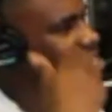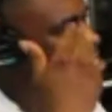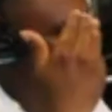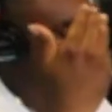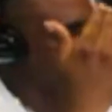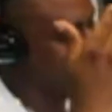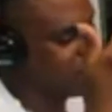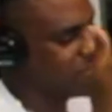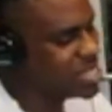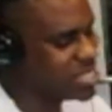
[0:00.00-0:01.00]
as
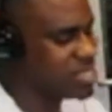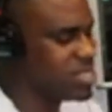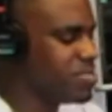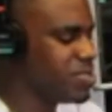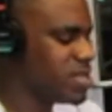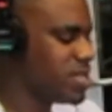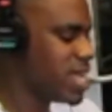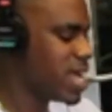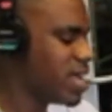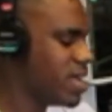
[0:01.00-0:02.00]
Mississippi,
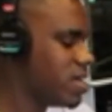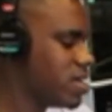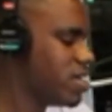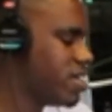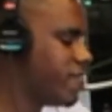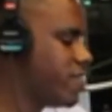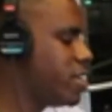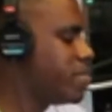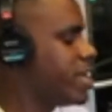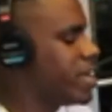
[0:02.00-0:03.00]
like, I get a good
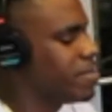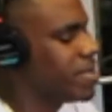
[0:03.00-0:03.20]
feedback,